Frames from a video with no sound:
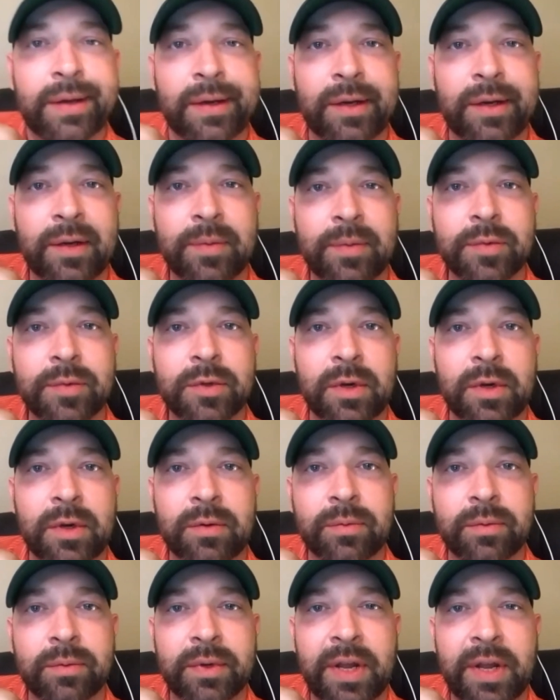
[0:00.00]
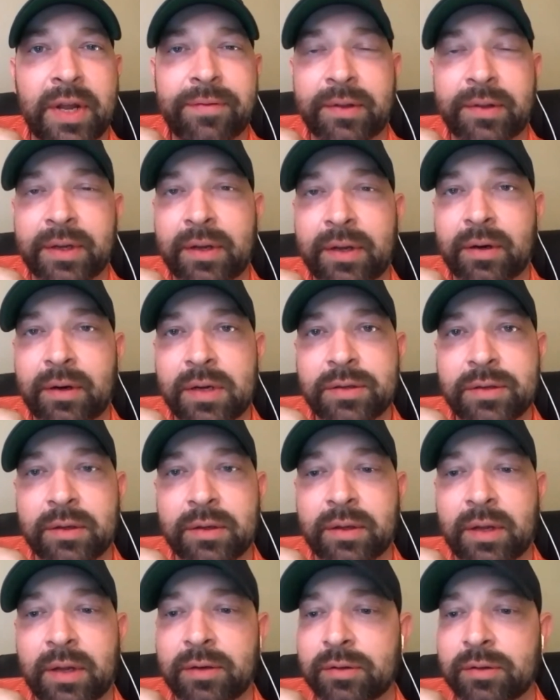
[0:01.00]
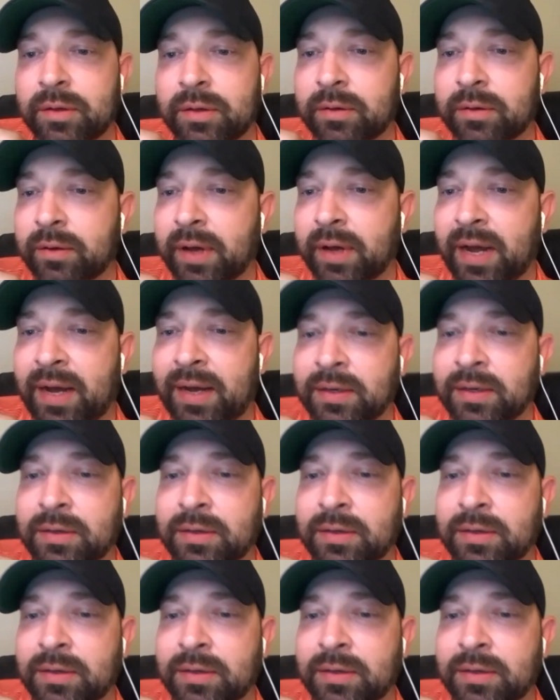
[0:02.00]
So definitely interested in those 2 guys.